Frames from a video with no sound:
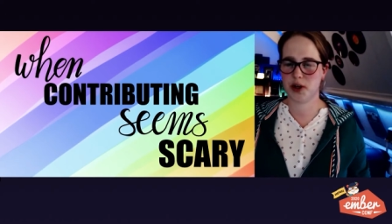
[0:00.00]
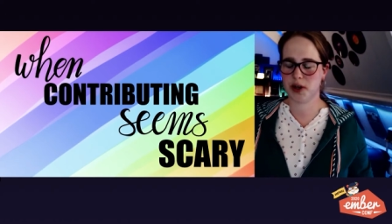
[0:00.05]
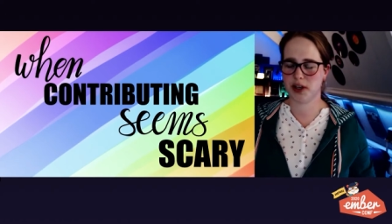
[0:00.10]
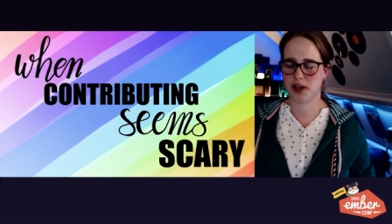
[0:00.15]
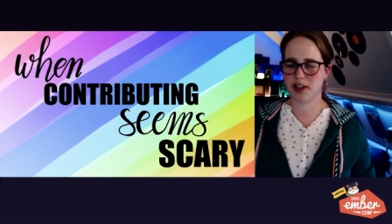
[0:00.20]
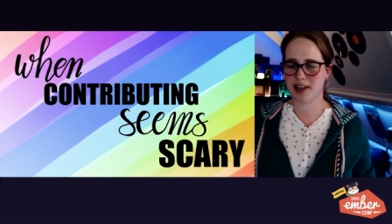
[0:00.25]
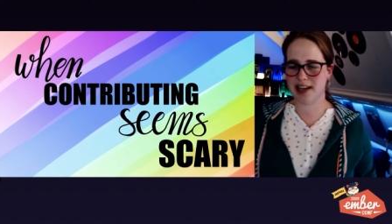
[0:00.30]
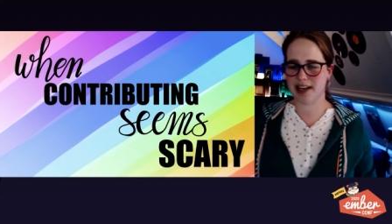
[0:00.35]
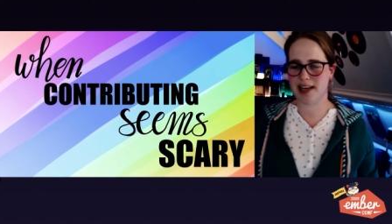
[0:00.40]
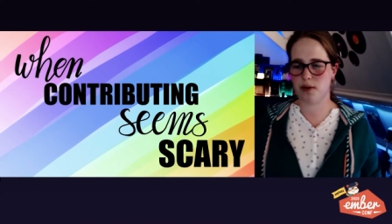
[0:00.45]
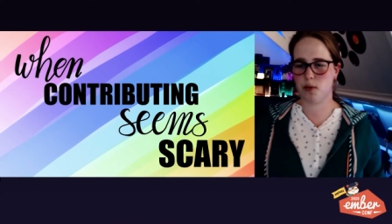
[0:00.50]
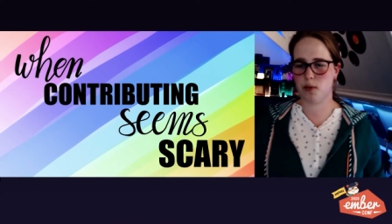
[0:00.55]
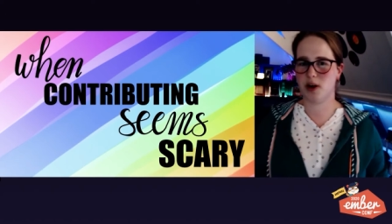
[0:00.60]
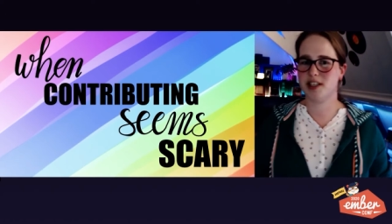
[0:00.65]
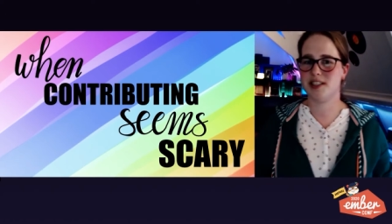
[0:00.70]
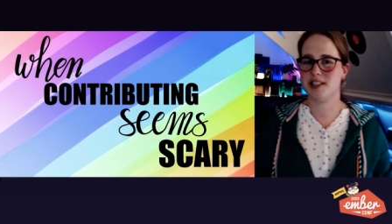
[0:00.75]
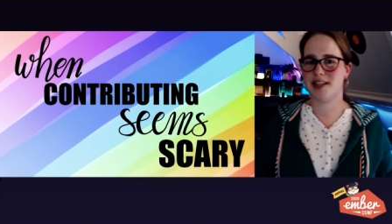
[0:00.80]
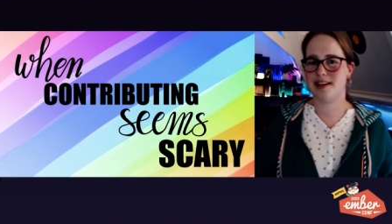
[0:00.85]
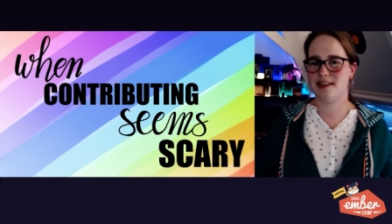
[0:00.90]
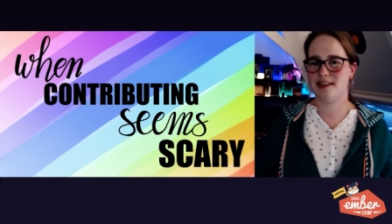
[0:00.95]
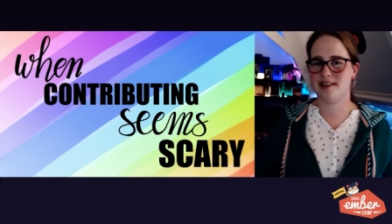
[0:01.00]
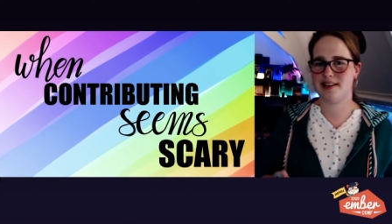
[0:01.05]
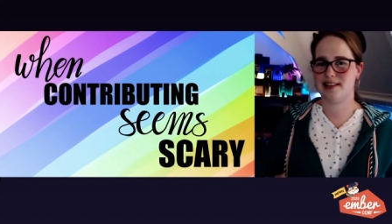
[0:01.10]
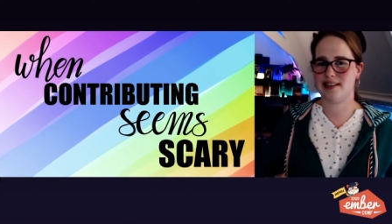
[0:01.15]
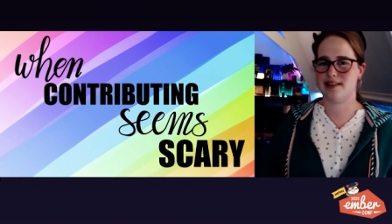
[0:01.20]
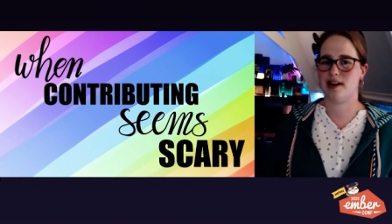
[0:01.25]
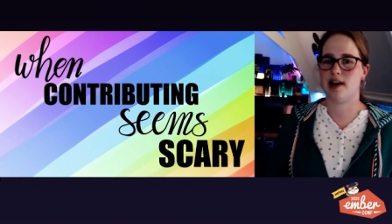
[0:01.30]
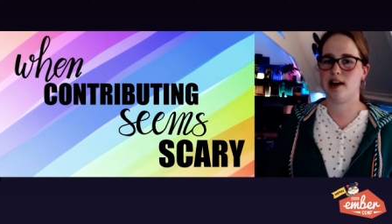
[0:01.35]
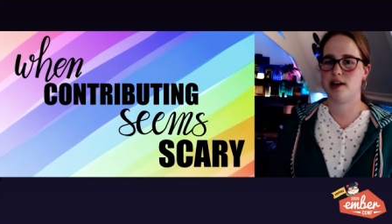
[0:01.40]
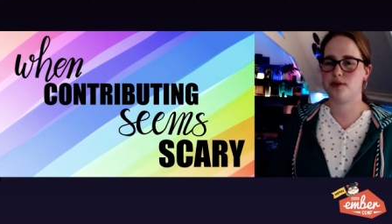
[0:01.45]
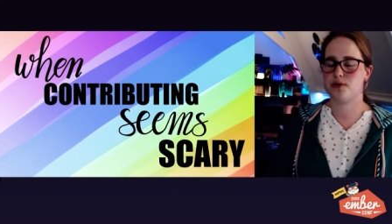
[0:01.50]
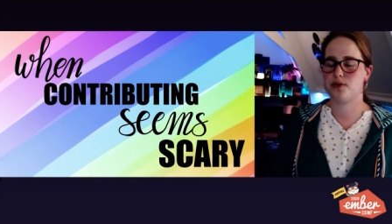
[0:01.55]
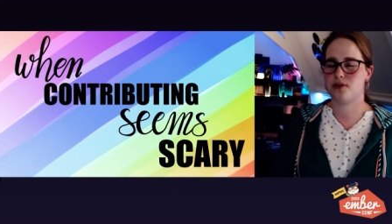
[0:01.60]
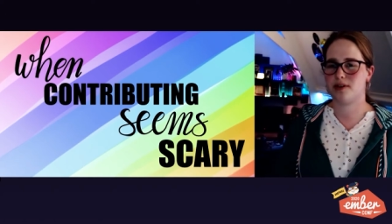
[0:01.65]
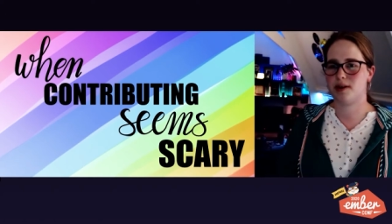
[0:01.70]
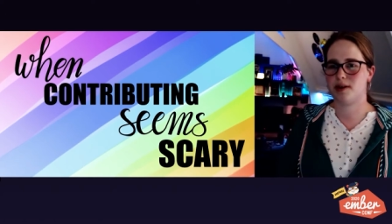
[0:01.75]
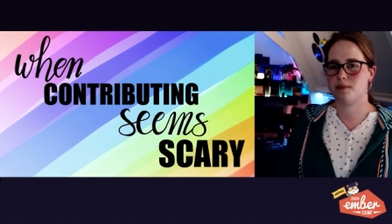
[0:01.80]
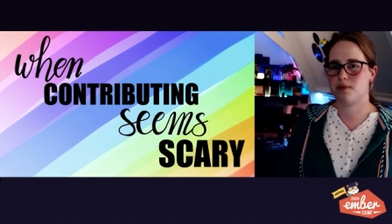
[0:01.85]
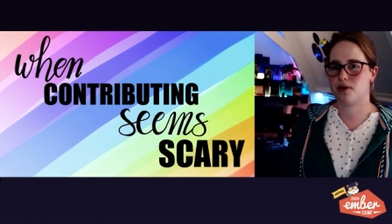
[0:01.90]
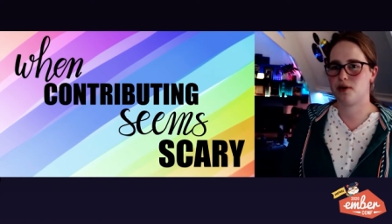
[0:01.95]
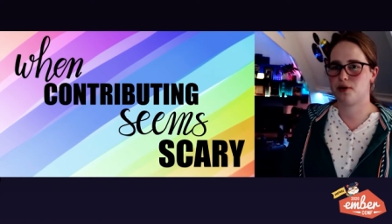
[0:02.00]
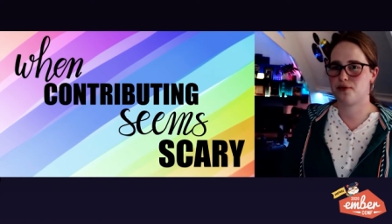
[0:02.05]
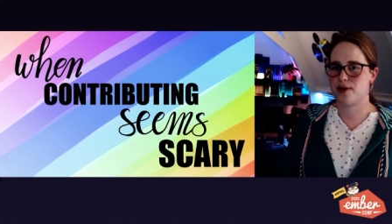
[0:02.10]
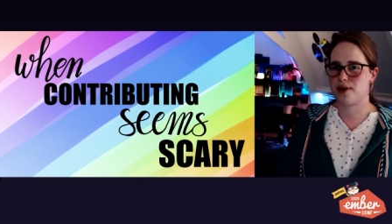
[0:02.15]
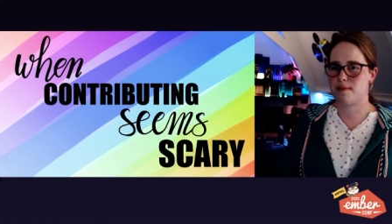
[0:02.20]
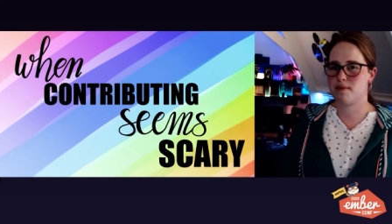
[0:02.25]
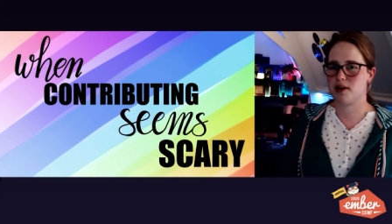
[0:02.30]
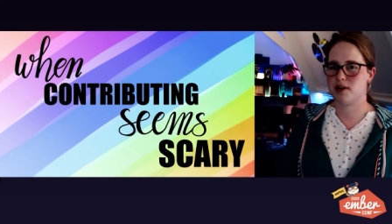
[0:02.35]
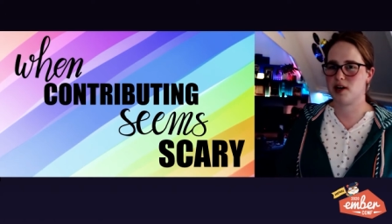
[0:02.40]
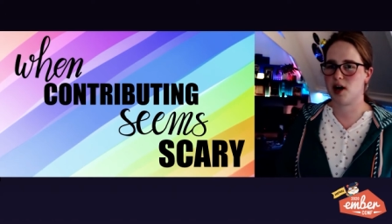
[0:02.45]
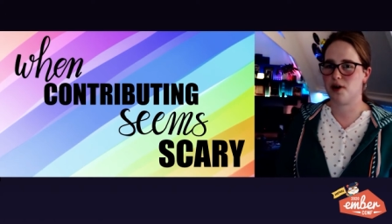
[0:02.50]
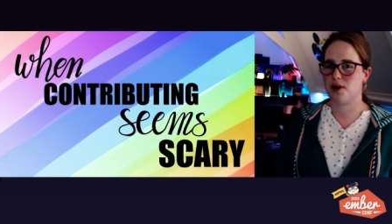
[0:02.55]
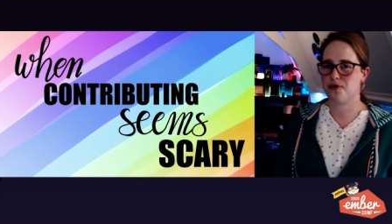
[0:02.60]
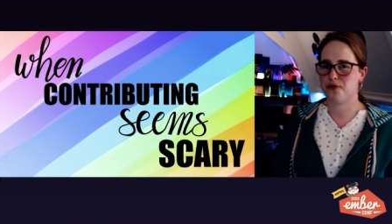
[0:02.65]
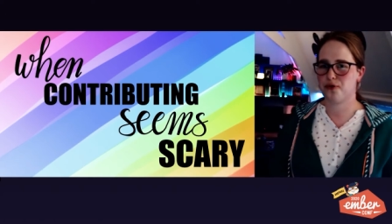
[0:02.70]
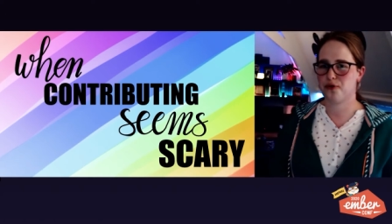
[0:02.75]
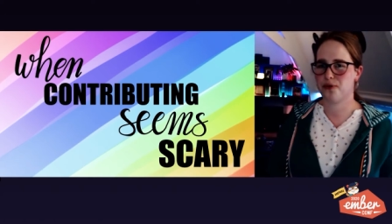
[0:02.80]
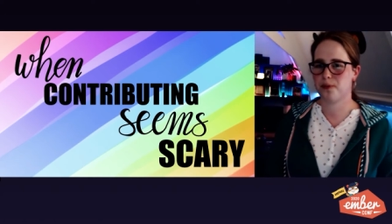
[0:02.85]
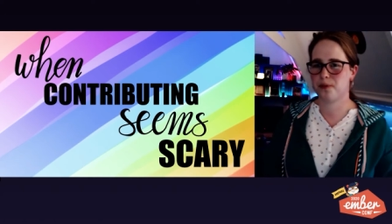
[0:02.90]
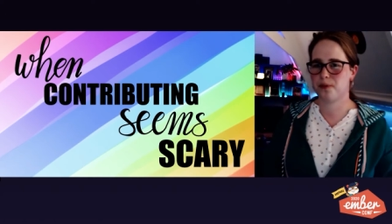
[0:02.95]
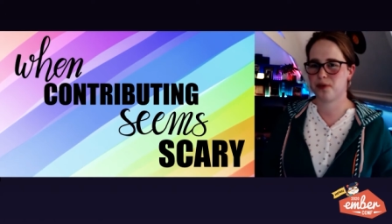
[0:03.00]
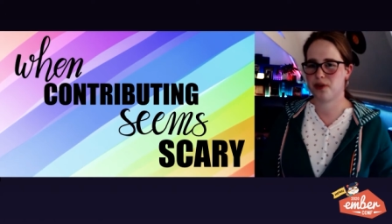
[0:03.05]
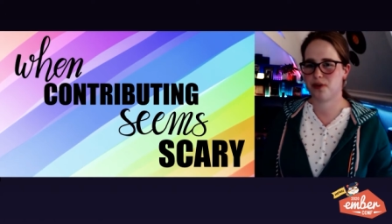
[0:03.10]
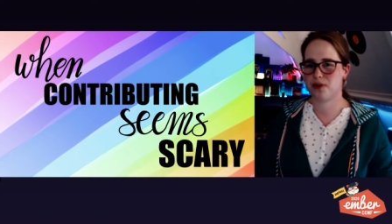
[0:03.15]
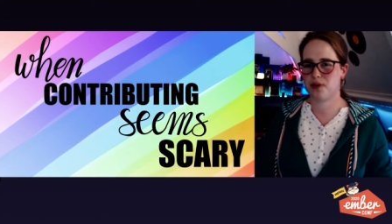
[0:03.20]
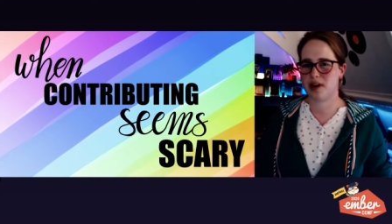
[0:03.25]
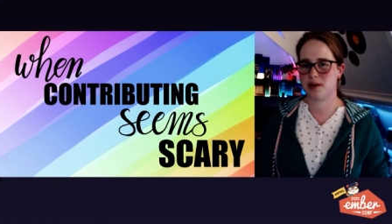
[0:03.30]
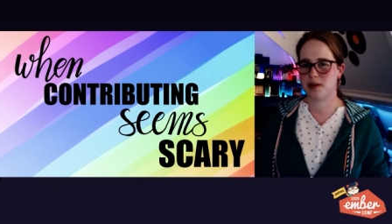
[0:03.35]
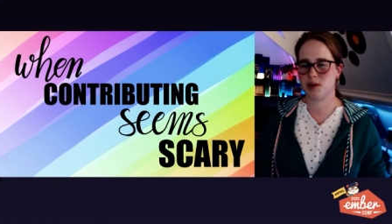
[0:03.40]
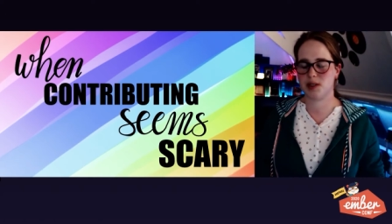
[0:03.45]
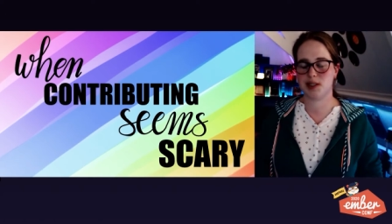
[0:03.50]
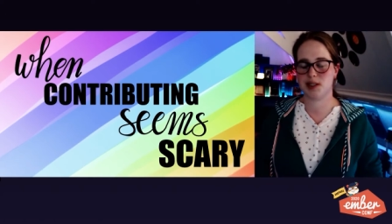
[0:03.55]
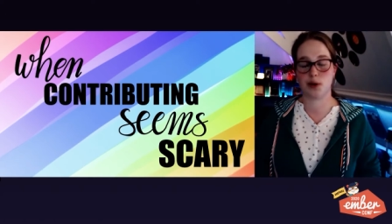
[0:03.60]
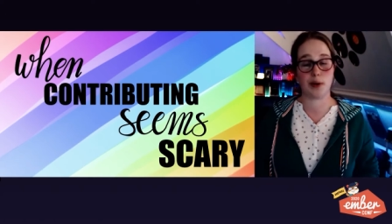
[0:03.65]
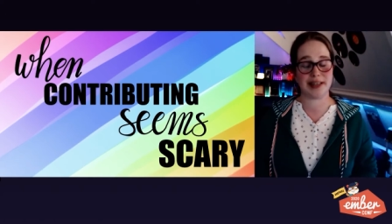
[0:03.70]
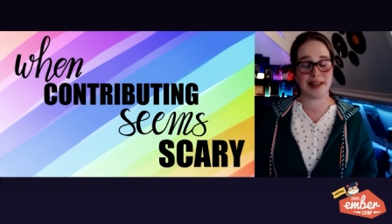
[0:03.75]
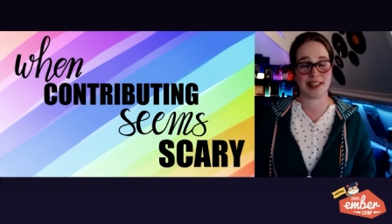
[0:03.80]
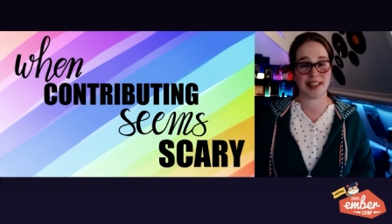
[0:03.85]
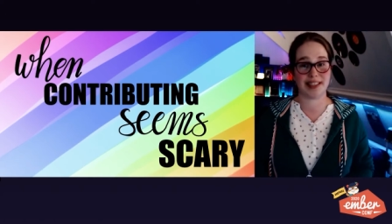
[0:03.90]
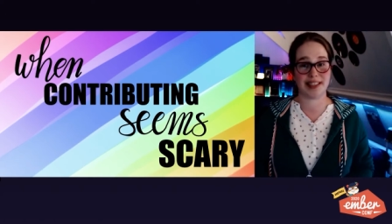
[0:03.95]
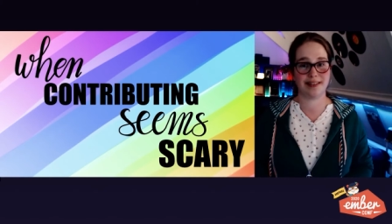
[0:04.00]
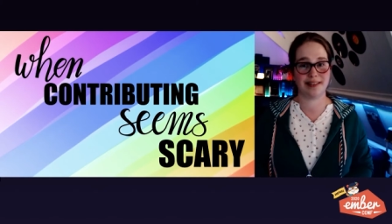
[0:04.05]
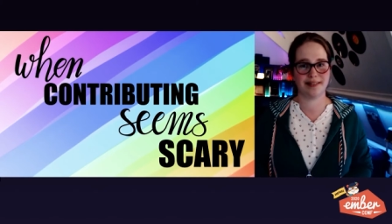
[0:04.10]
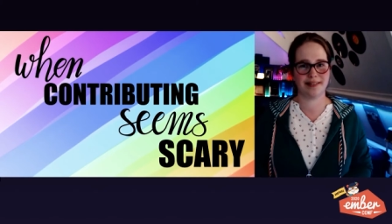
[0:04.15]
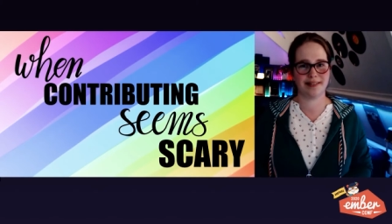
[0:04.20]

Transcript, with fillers: currently watching this live stream of EmberConf 2020.